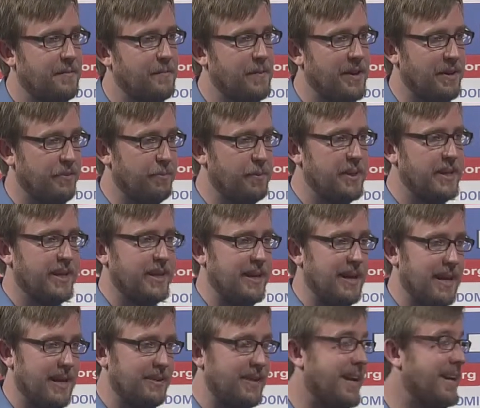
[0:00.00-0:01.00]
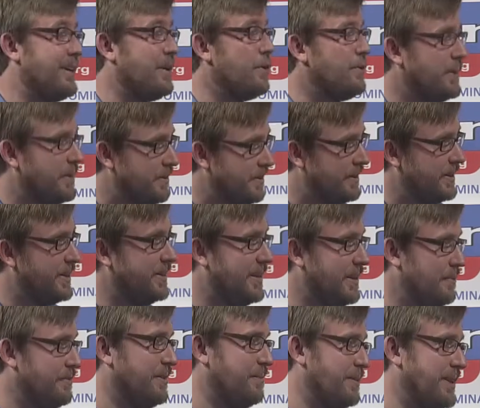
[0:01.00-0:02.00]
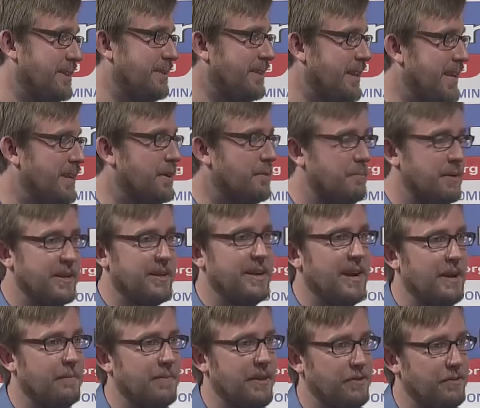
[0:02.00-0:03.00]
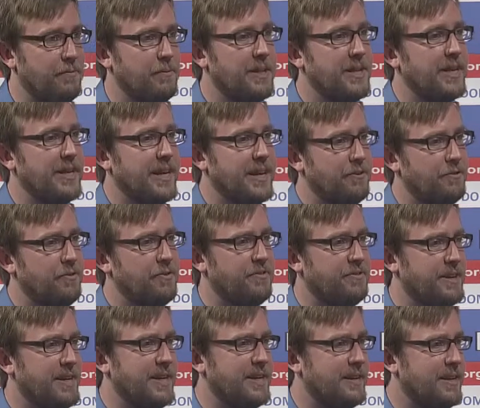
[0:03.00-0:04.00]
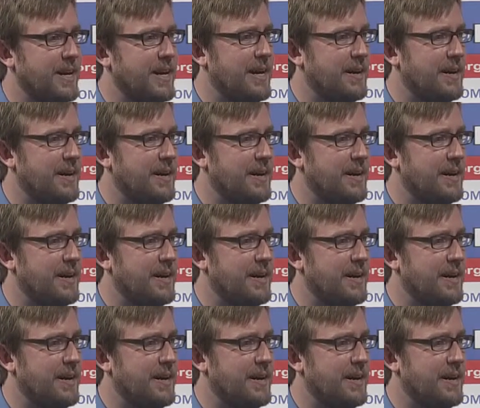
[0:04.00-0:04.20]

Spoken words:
It's really, I can go into the details a bit later, but it's a really interesting